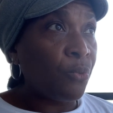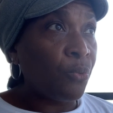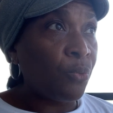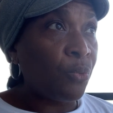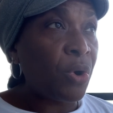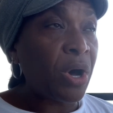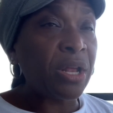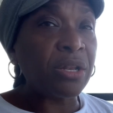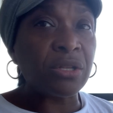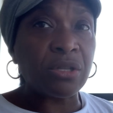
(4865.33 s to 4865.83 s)

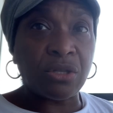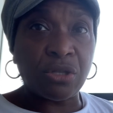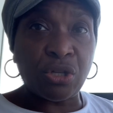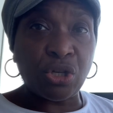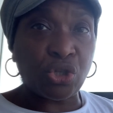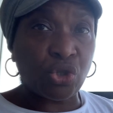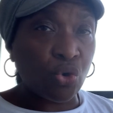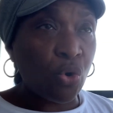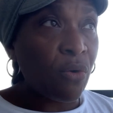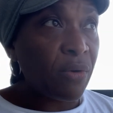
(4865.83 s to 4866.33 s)
what
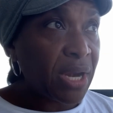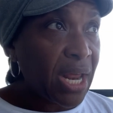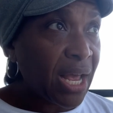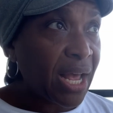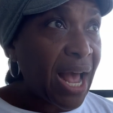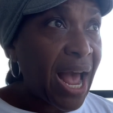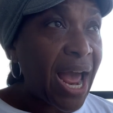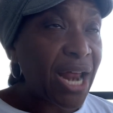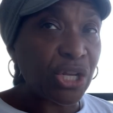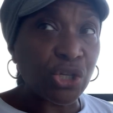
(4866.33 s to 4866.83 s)
the story that
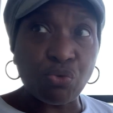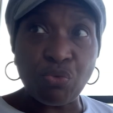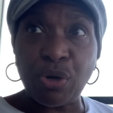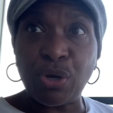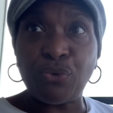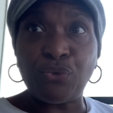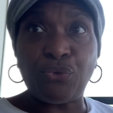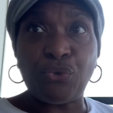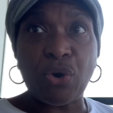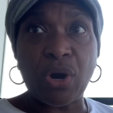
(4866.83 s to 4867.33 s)
God has
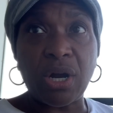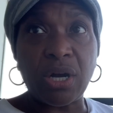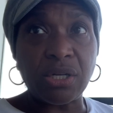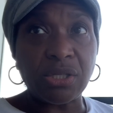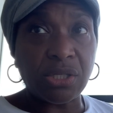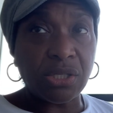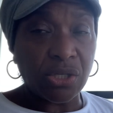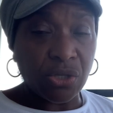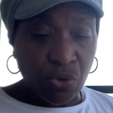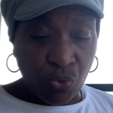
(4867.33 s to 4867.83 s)
written for
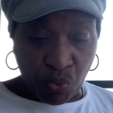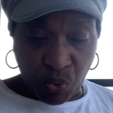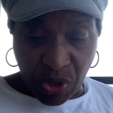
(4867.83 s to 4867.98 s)
us.